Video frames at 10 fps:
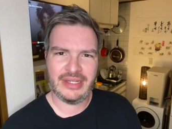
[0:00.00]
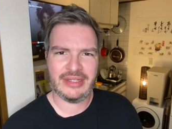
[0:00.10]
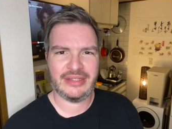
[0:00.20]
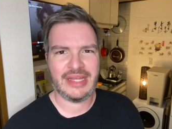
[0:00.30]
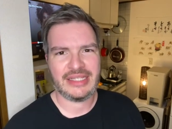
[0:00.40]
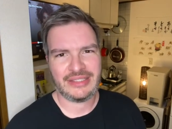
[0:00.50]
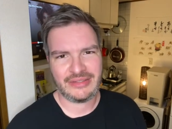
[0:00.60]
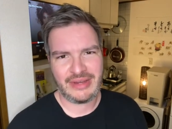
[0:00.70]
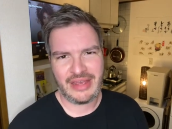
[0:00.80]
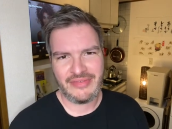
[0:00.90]
That's,
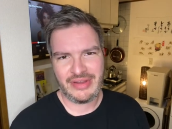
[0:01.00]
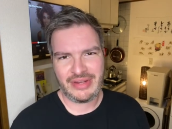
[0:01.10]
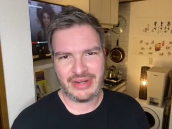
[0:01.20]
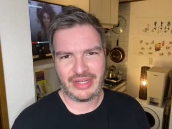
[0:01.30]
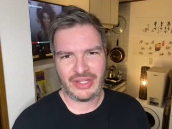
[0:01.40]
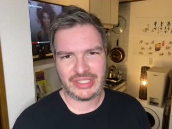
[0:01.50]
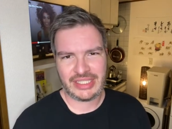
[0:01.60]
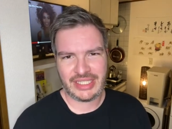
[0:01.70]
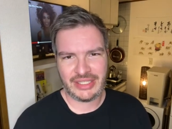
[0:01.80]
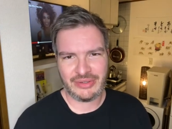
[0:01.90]
I found out I lost a
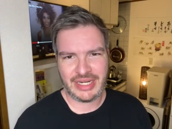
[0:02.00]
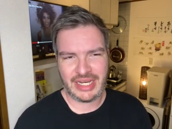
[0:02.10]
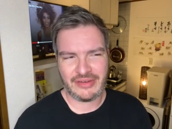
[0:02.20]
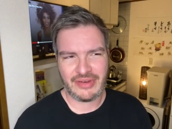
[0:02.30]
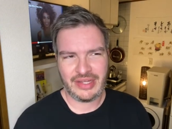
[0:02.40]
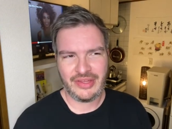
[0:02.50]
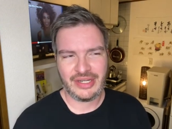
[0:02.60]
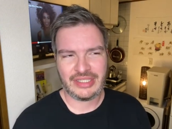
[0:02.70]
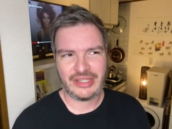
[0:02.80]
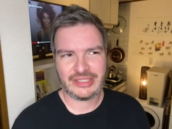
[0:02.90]
kilo and a half. I thought
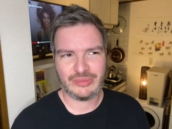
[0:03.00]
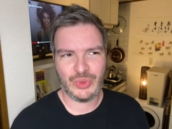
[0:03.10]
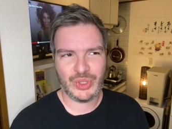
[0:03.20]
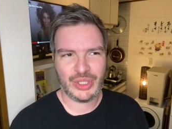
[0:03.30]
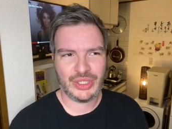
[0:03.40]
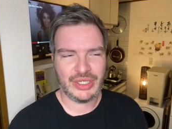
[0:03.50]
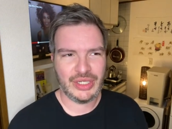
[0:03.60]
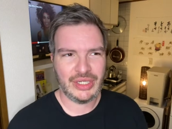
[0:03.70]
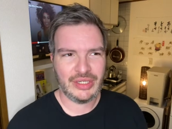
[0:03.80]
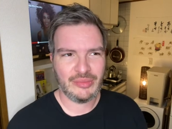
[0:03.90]
I lost more,
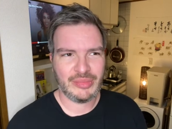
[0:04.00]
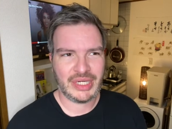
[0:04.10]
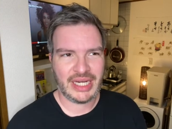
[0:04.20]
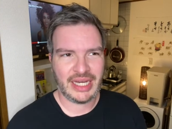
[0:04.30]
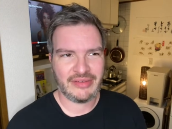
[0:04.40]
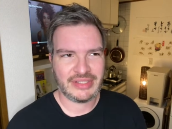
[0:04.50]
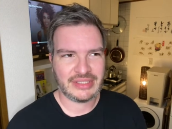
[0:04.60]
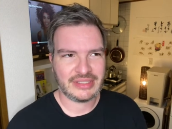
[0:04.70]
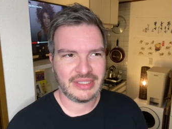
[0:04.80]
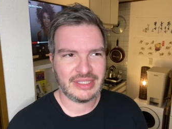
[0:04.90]
but I
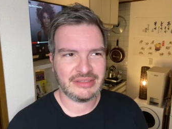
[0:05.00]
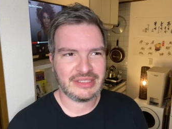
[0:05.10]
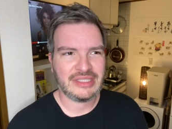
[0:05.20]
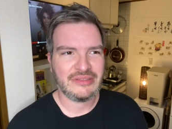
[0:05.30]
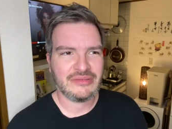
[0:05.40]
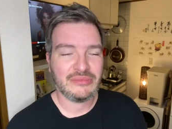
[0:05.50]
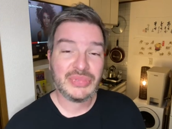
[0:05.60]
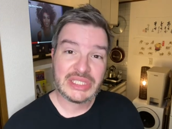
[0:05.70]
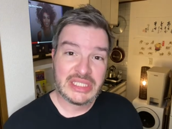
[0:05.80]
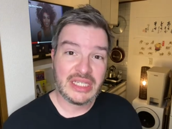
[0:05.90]
haven't. Uh, so,
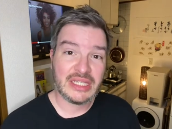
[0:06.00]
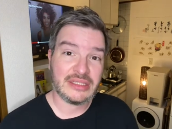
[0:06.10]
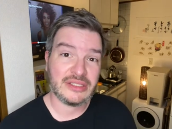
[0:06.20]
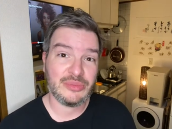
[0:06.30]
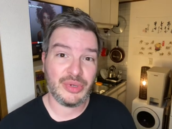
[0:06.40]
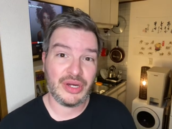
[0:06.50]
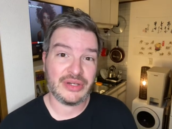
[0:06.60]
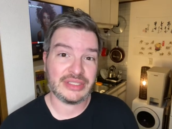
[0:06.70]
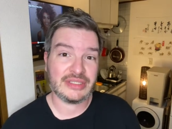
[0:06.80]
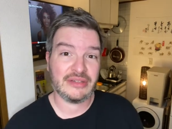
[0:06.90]
but still, that's good
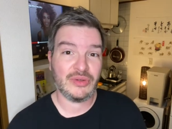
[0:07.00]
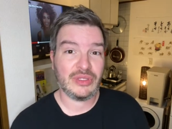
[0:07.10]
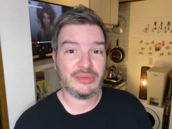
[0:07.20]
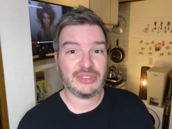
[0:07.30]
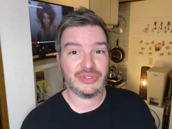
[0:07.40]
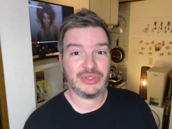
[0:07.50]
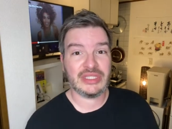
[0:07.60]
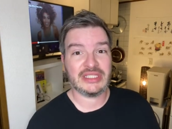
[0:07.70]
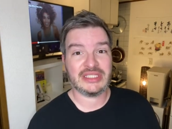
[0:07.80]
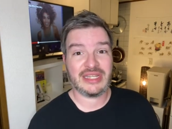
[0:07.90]
progress. I've only been doing
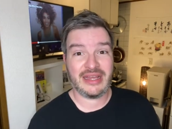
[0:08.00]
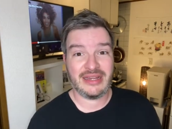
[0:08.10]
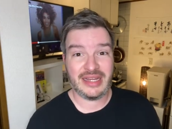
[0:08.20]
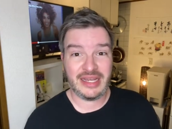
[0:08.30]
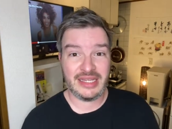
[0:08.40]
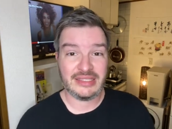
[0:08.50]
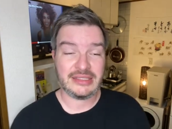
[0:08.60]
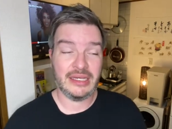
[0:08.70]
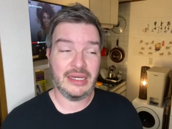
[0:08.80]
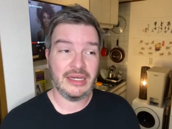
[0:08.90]
this 10 days.
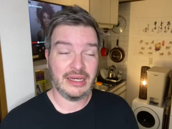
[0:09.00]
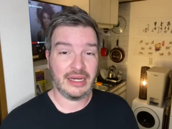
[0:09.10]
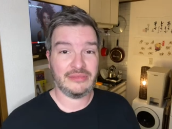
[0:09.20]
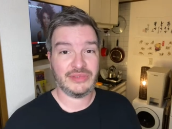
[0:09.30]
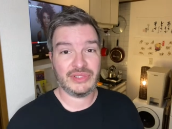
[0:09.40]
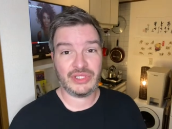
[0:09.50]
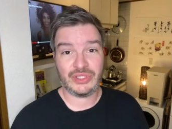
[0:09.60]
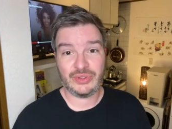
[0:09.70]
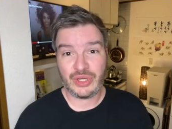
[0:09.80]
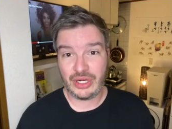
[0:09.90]
I'm doing the
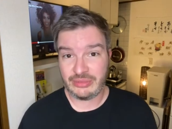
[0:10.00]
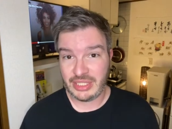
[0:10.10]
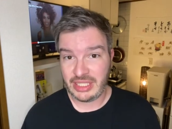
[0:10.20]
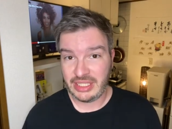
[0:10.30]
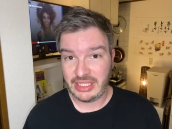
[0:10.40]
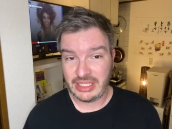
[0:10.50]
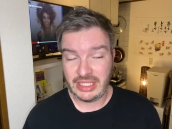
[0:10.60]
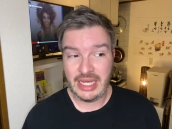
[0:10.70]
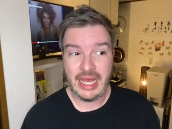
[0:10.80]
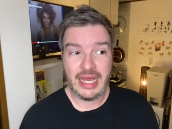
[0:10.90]
low carb diet
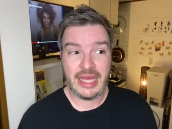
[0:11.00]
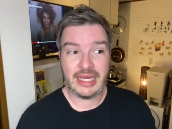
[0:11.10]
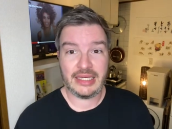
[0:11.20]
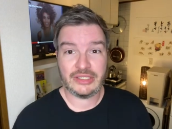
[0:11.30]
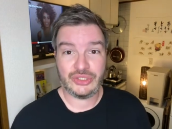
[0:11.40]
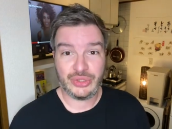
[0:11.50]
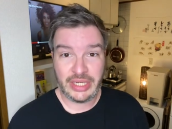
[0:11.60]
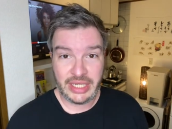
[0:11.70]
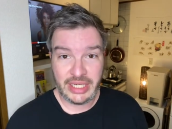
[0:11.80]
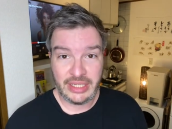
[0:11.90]
and
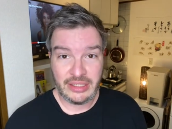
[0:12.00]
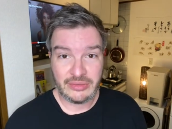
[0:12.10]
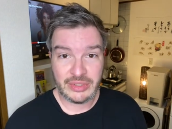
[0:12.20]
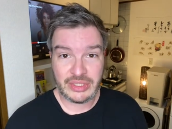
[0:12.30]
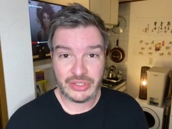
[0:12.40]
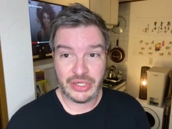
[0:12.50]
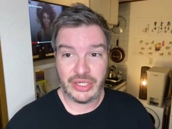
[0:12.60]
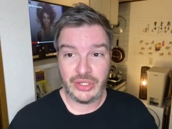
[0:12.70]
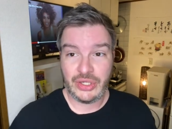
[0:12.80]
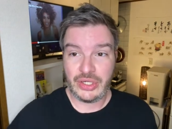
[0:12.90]
training with the
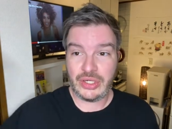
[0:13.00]
trainer.